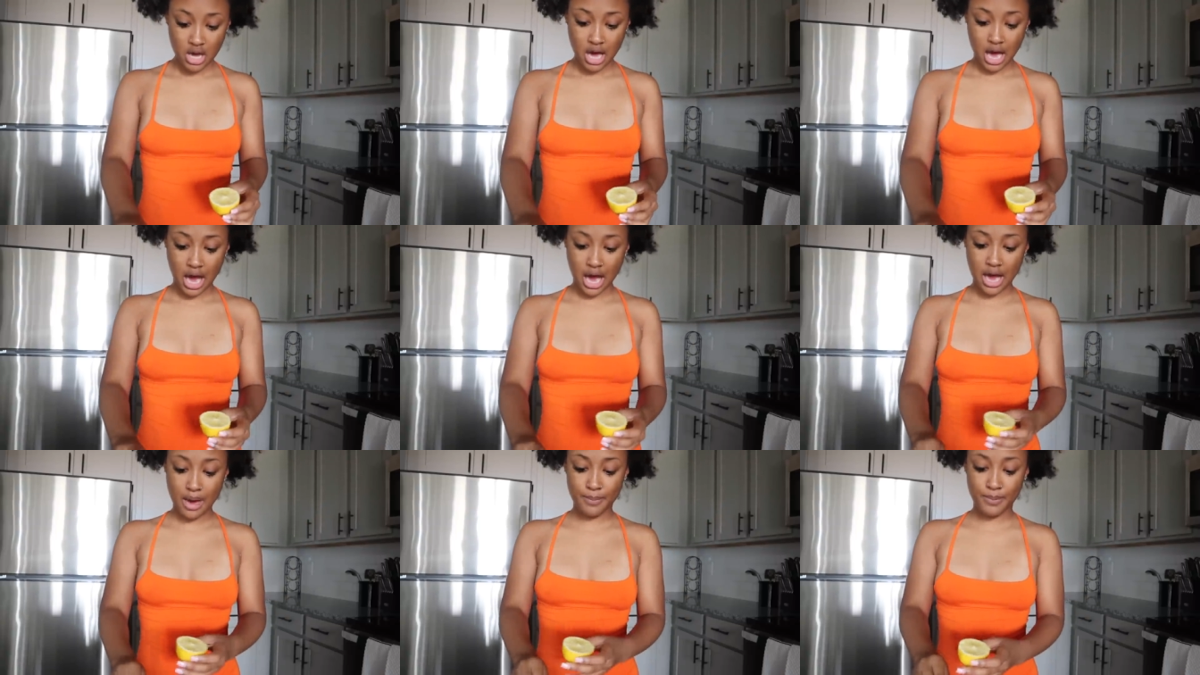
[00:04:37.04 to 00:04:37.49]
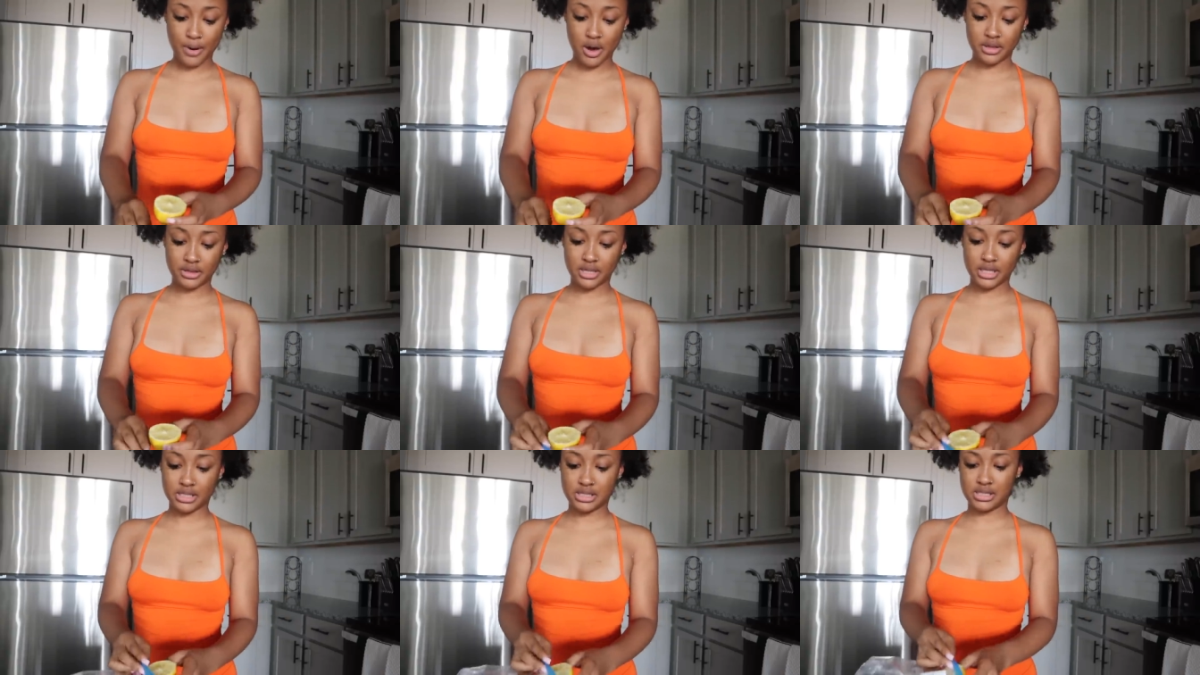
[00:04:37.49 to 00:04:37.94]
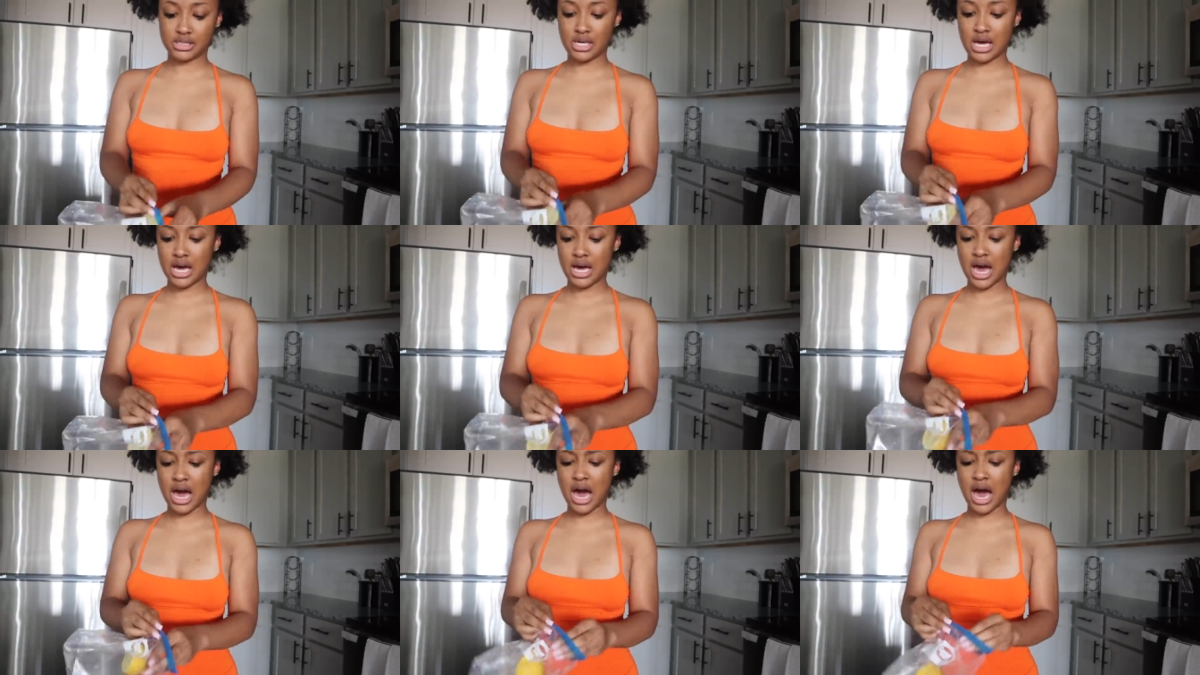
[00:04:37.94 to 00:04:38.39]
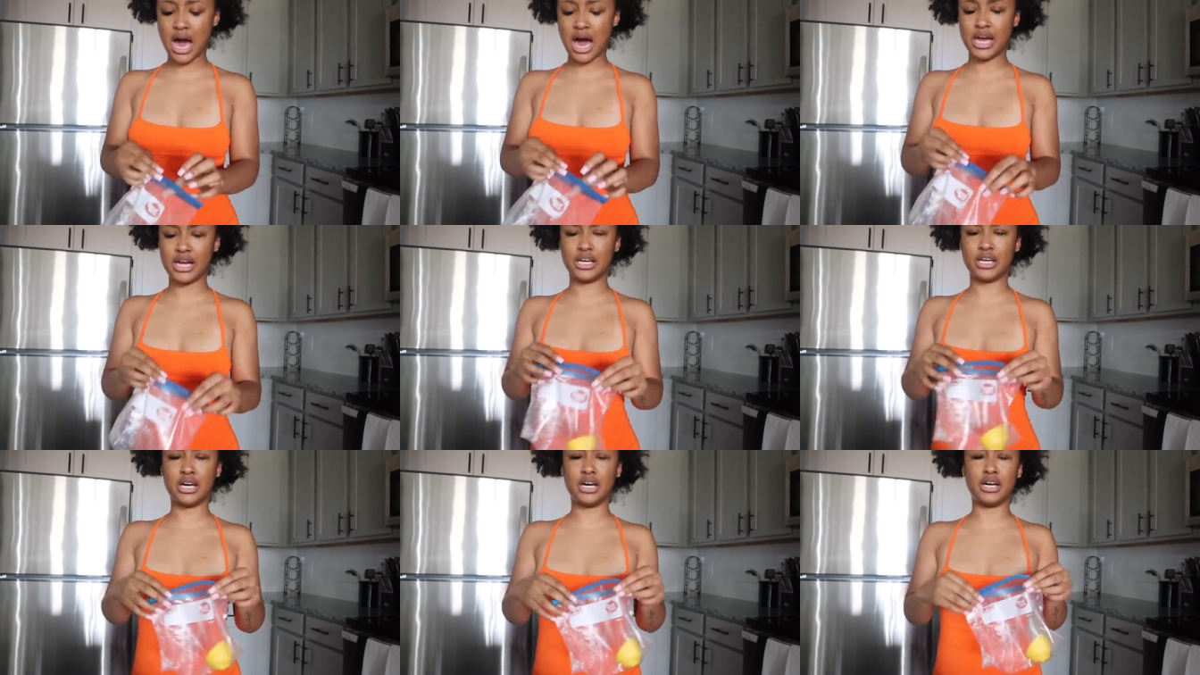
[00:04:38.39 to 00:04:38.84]
I have bought this
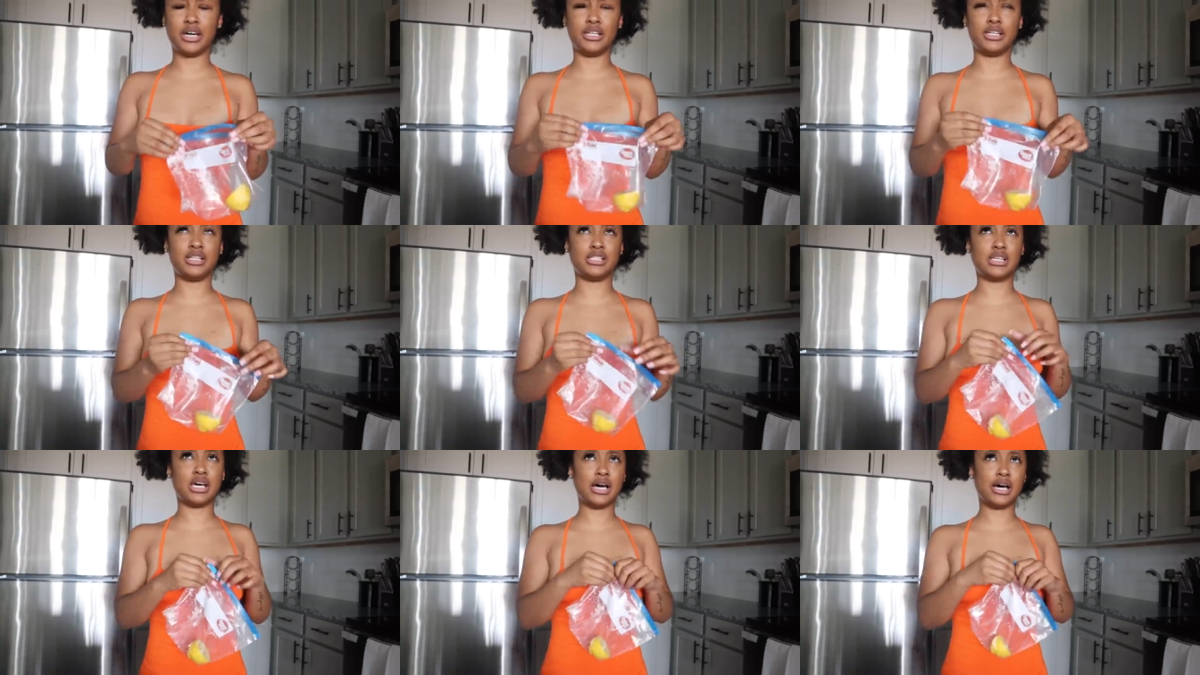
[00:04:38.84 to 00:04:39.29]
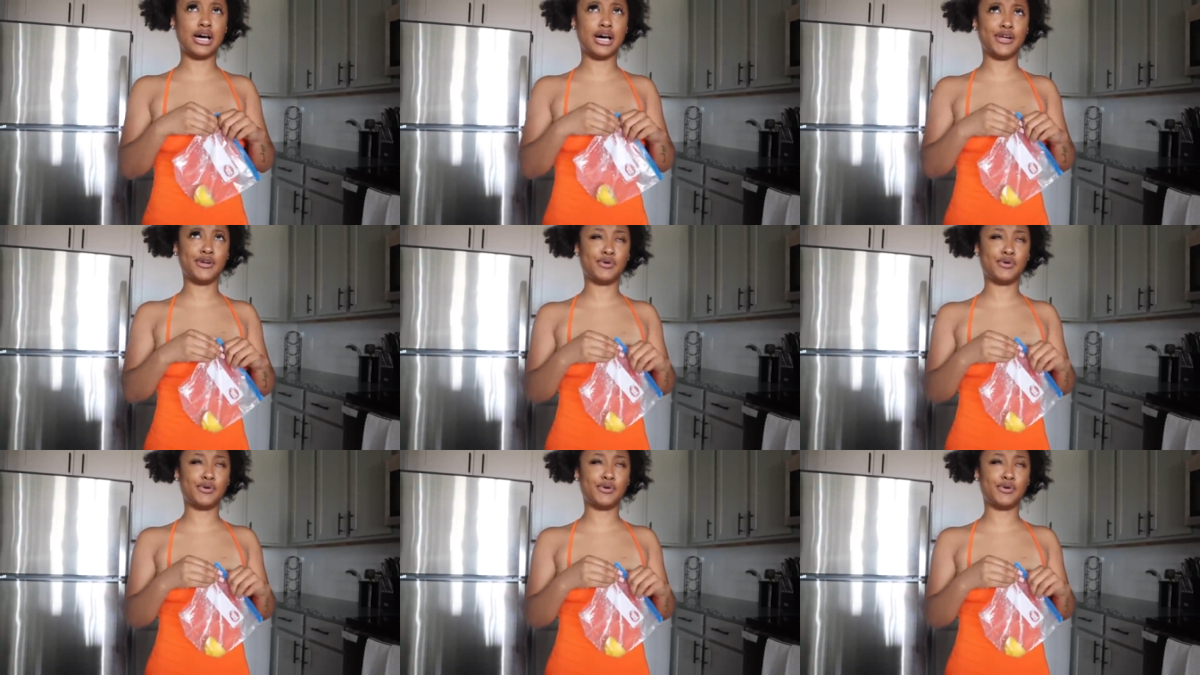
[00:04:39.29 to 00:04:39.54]
high, uh, this uh,